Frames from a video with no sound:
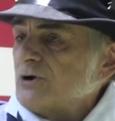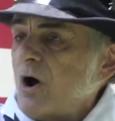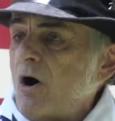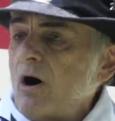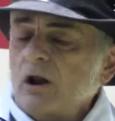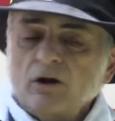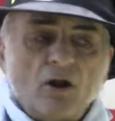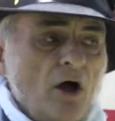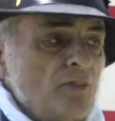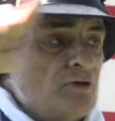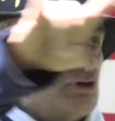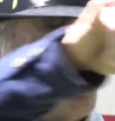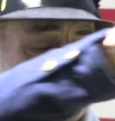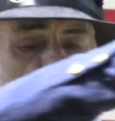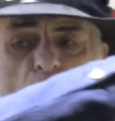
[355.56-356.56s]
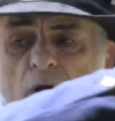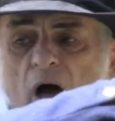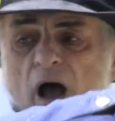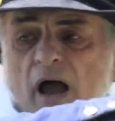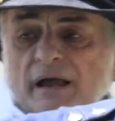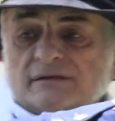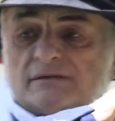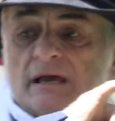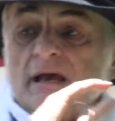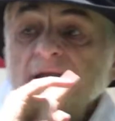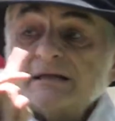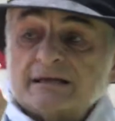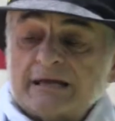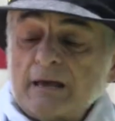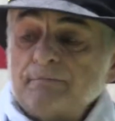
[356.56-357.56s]
all along the shorelines
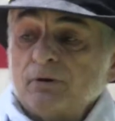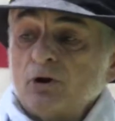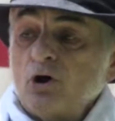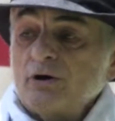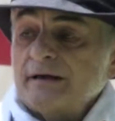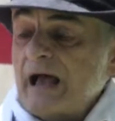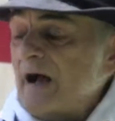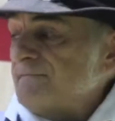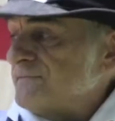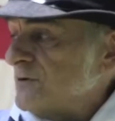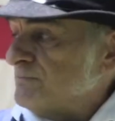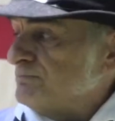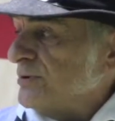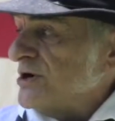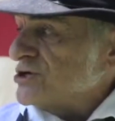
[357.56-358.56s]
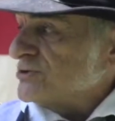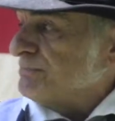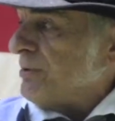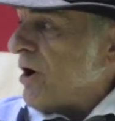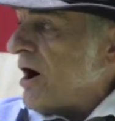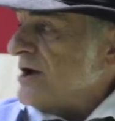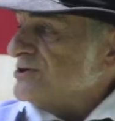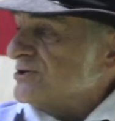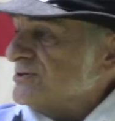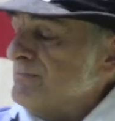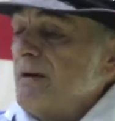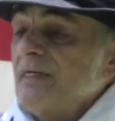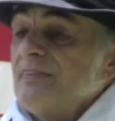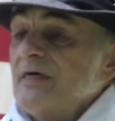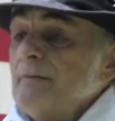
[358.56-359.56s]
to keep a lookout for British barges
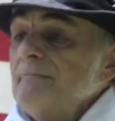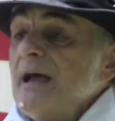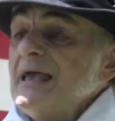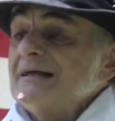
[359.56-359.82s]
that may